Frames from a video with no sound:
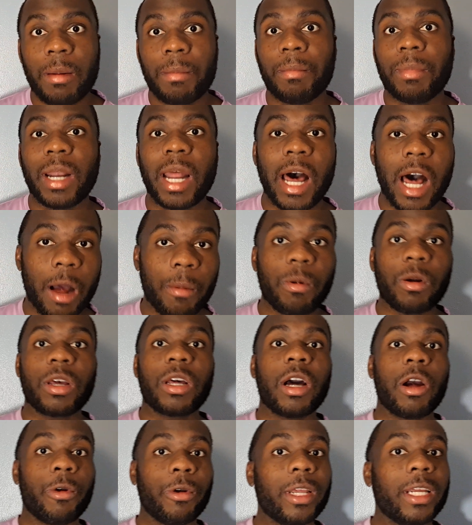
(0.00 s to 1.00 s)
but that
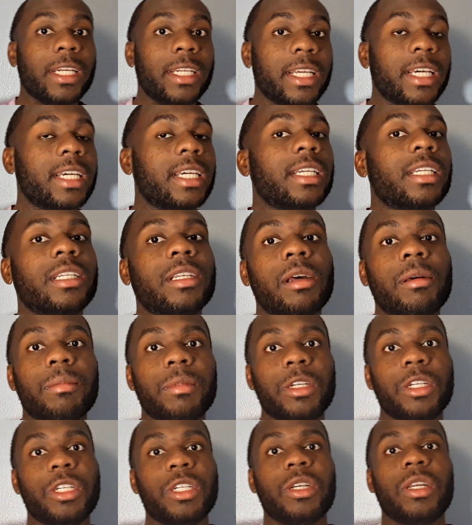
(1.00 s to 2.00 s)
uppercut really did something
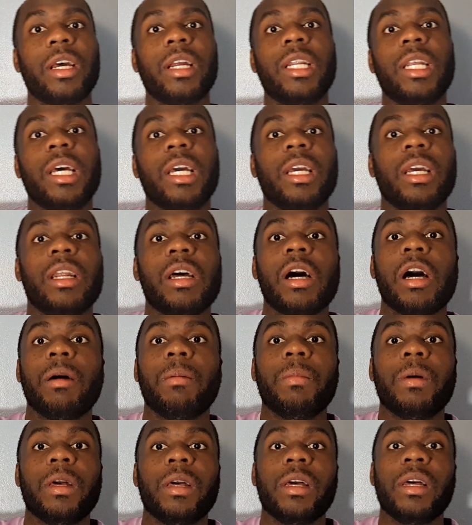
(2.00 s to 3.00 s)
and shit like that. You know what I
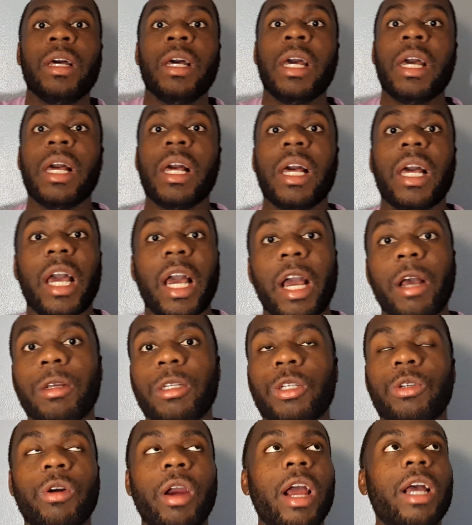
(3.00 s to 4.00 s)
mean? And it was
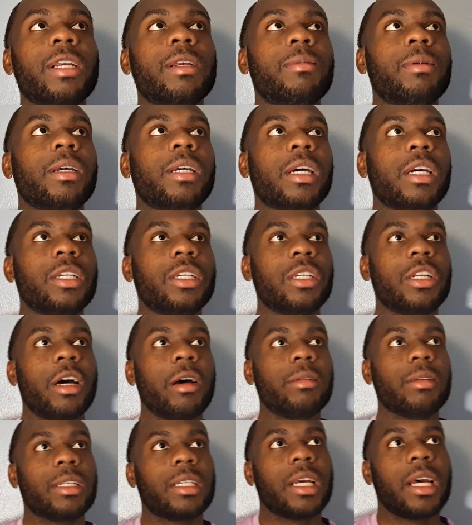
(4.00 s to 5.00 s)
crazy because you know what
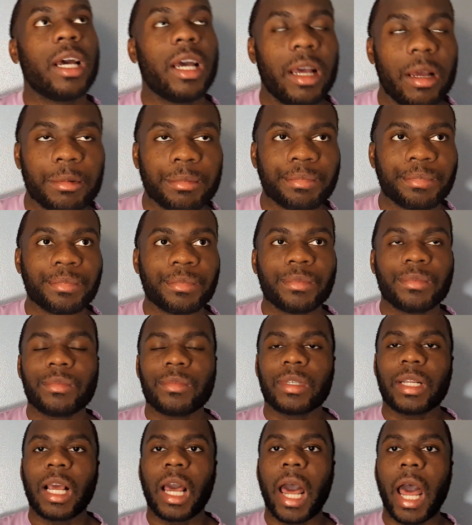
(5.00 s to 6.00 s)
I'm saying.
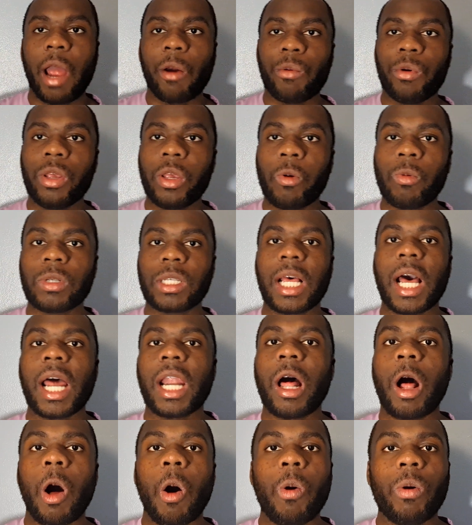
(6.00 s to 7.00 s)
I really was kind
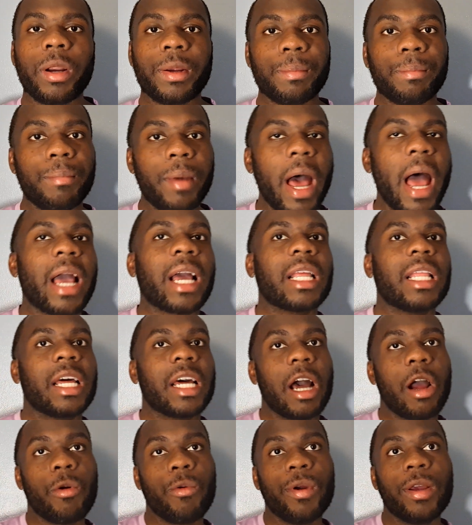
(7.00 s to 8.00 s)
of holding back. Like
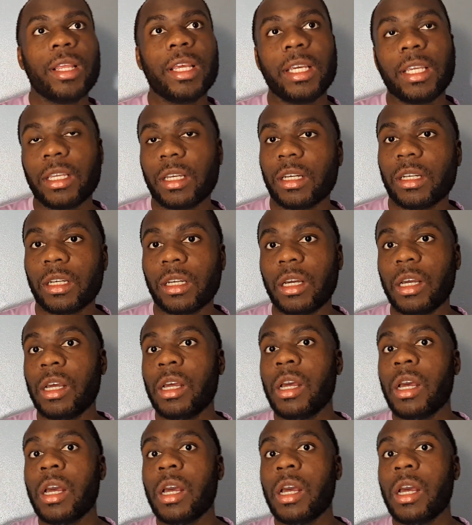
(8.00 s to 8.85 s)
I really could have